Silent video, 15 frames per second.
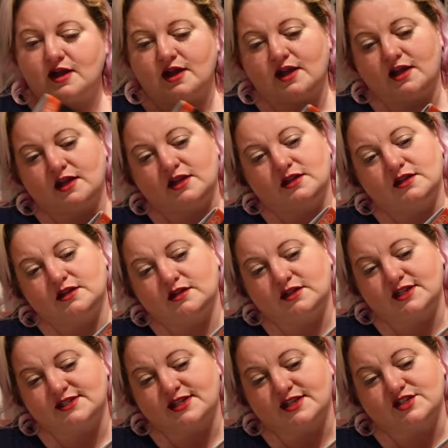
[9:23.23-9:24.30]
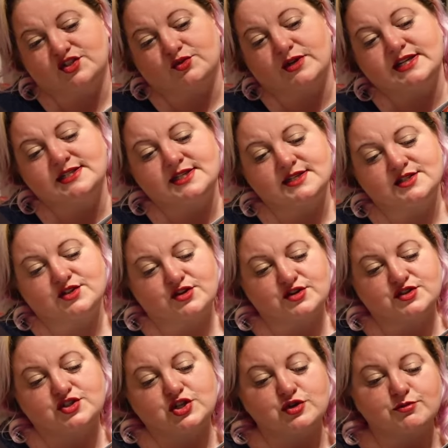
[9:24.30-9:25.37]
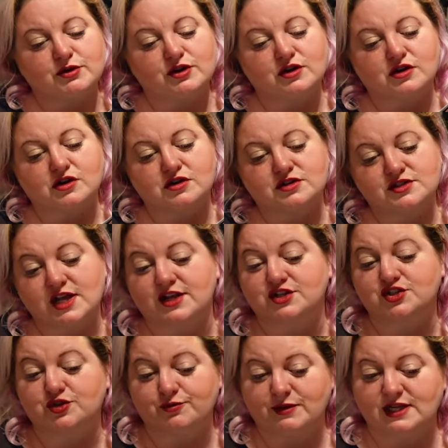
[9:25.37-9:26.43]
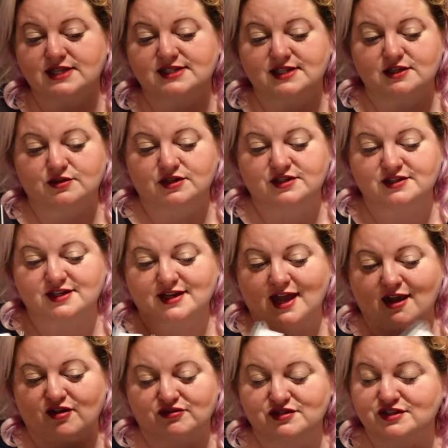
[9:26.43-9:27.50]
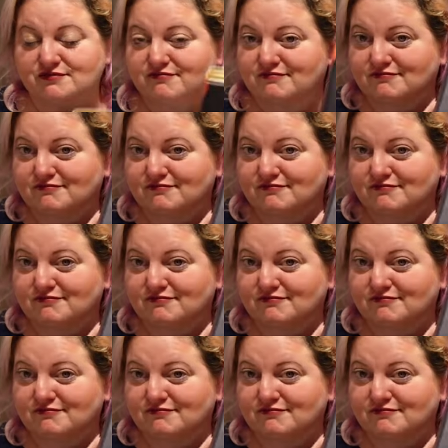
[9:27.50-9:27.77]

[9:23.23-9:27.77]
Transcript: And this is Three Sisters, Two Murders, and Too Many Secrets to Count.